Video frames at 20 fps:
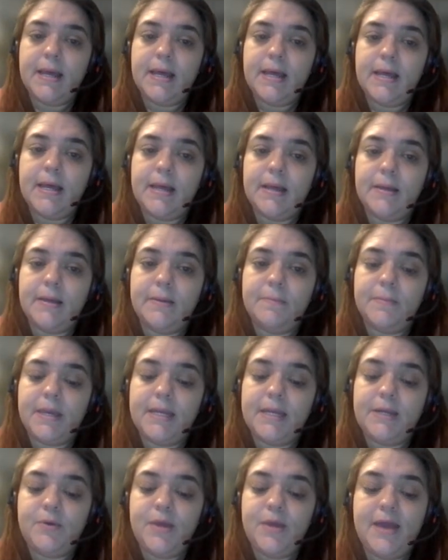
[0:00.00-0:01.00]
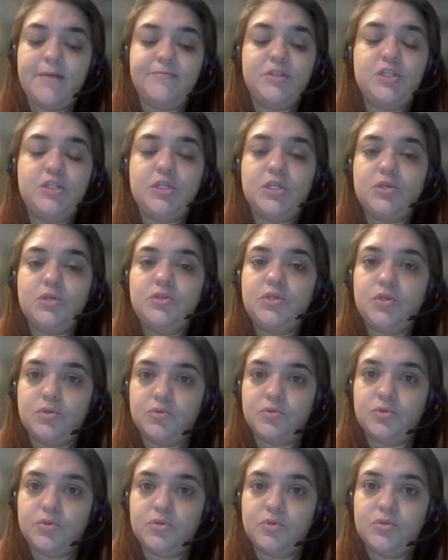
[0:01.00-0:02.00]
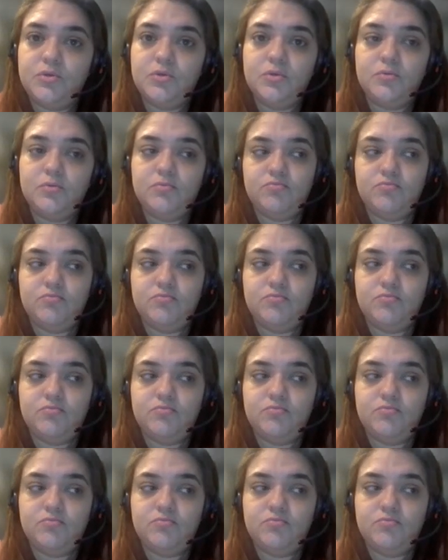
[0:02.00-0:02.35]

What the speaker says: And we have two tools